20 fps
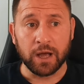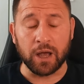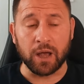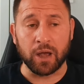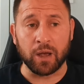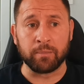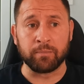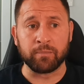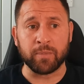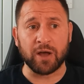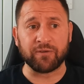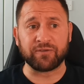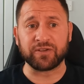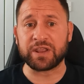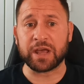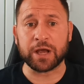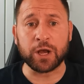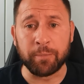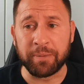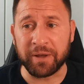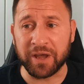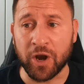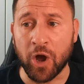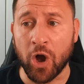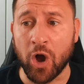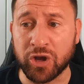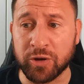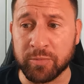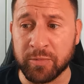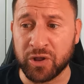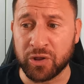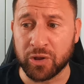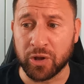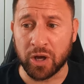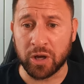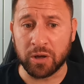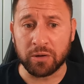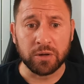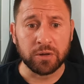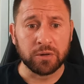I think there could be an argument
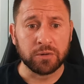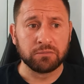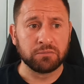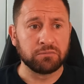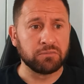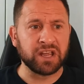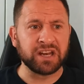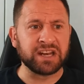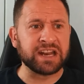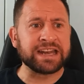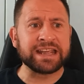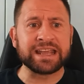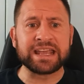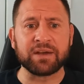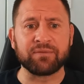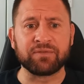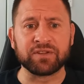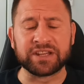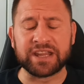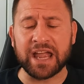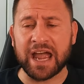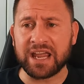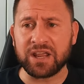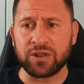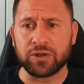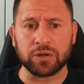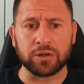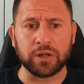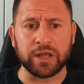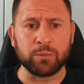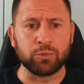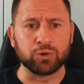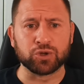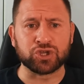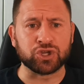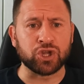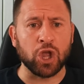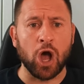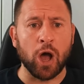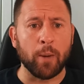that in any given day that he would
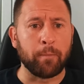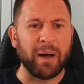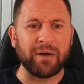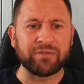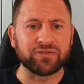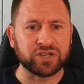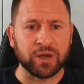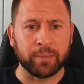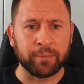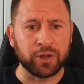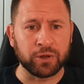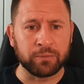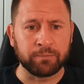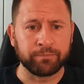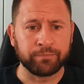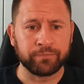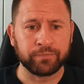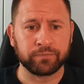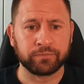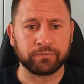start above some of them.